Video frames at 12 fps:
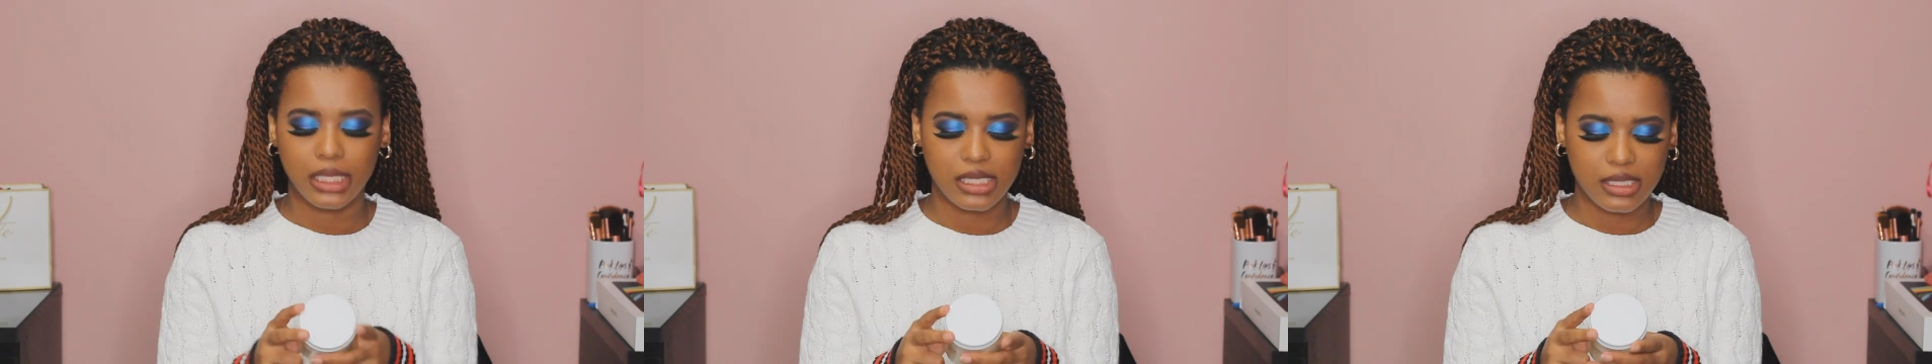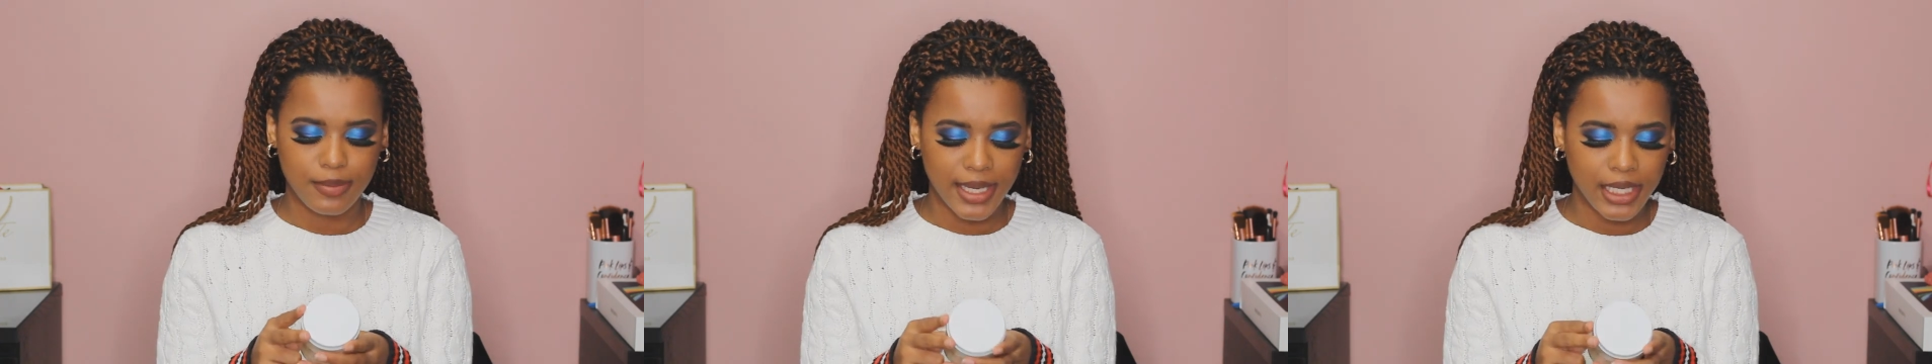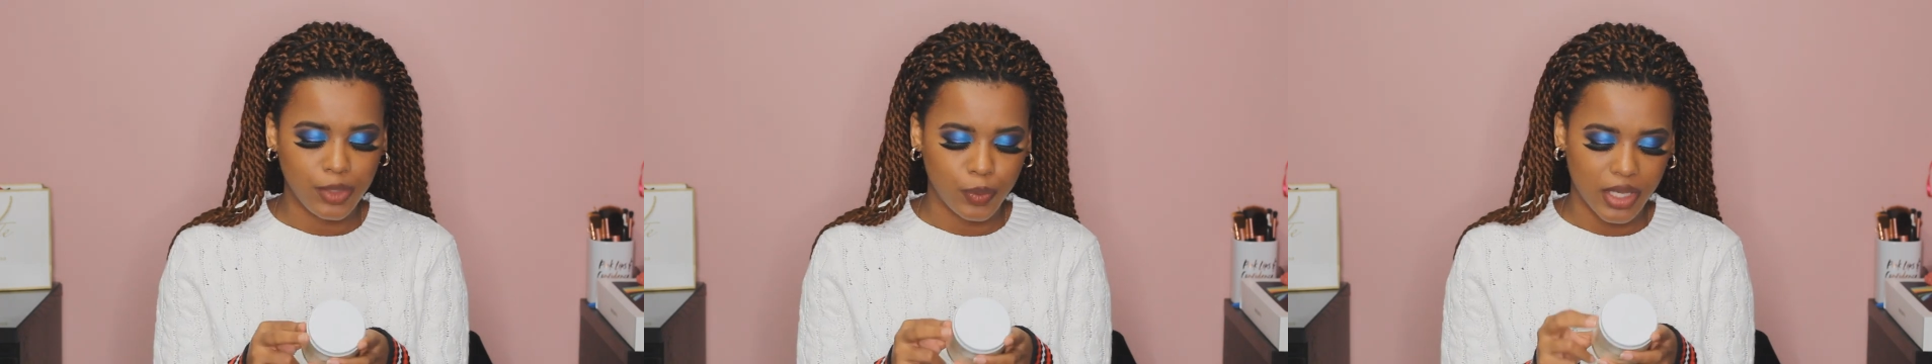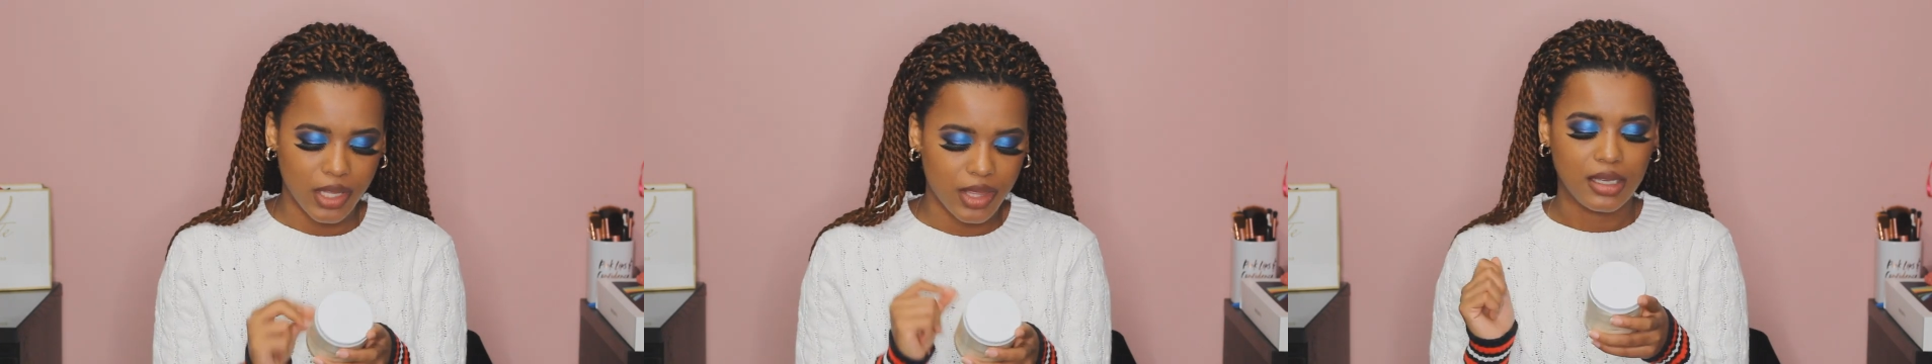It's made
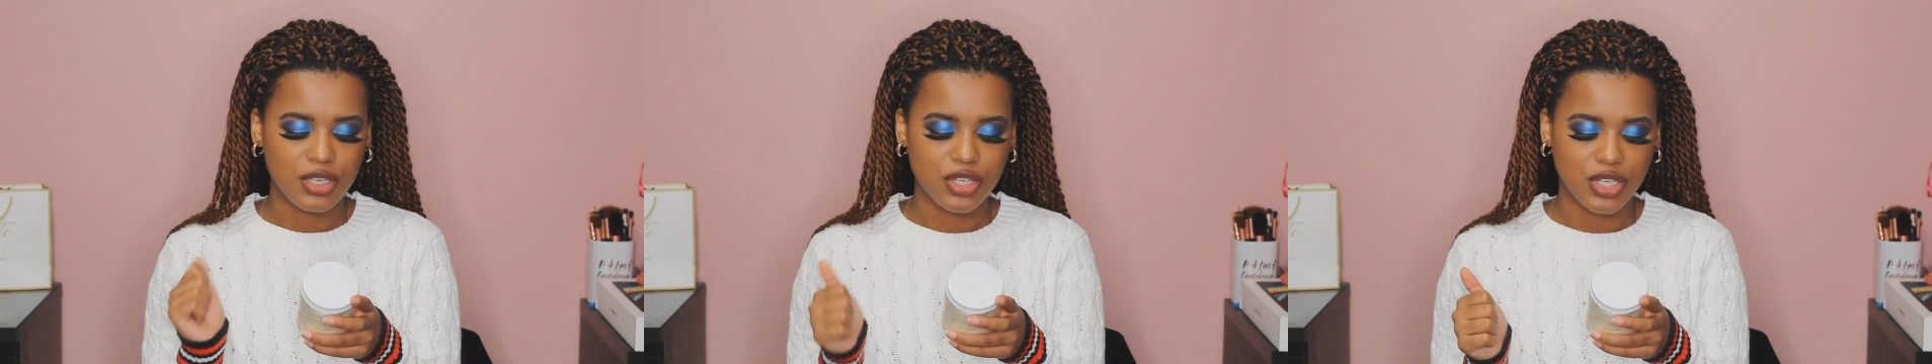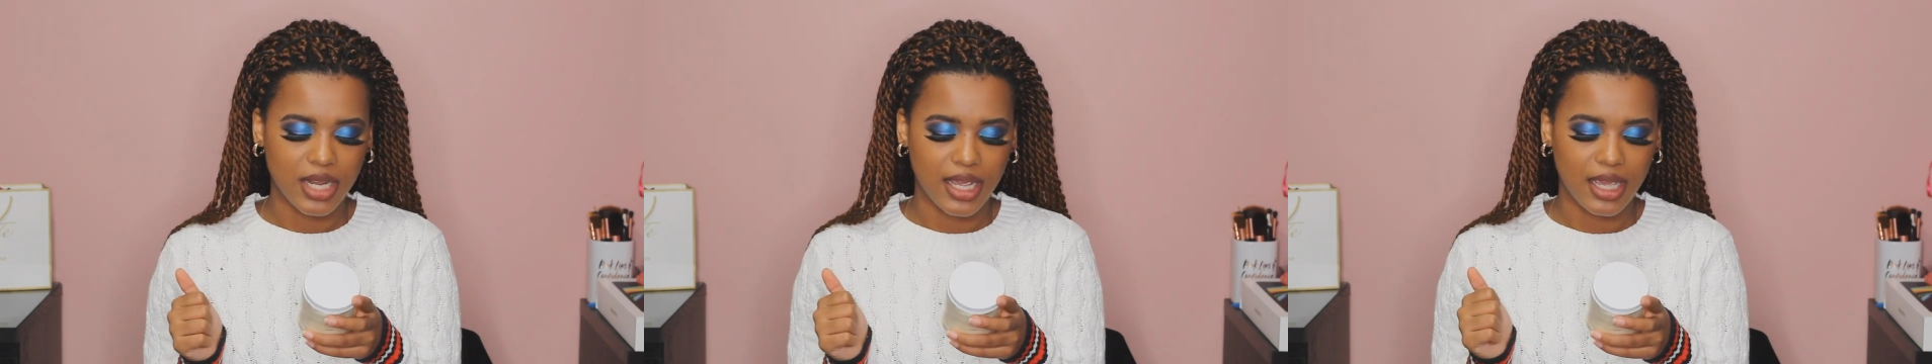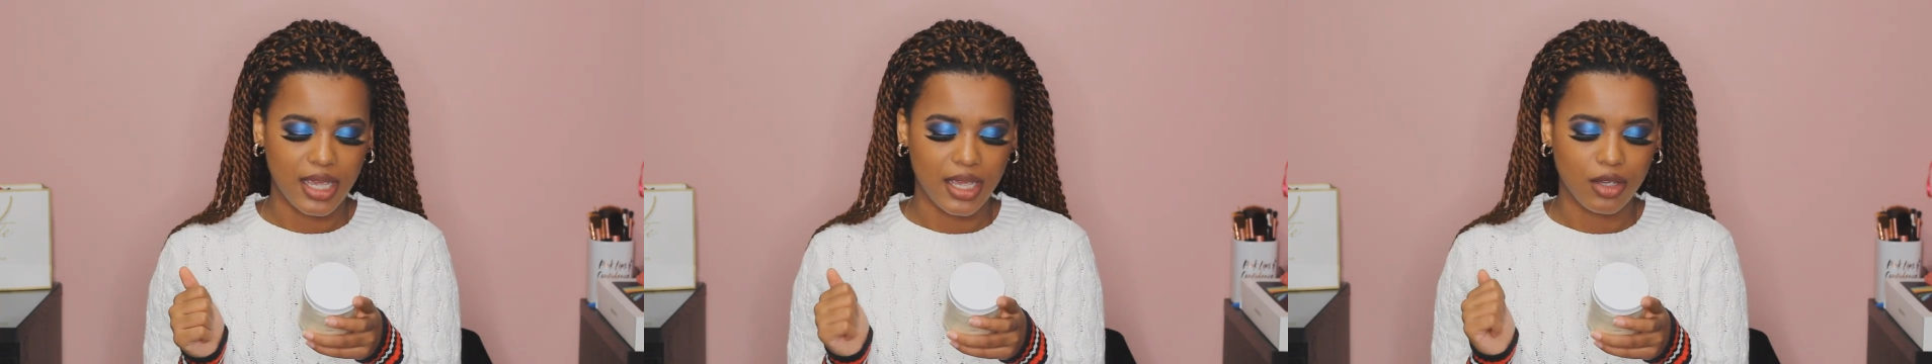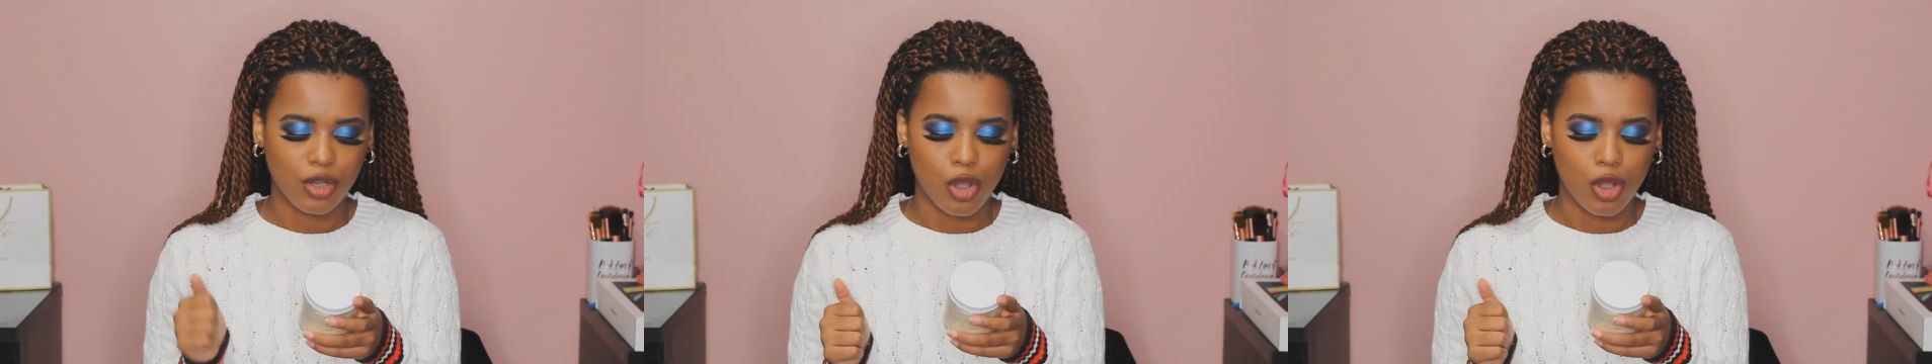with shea,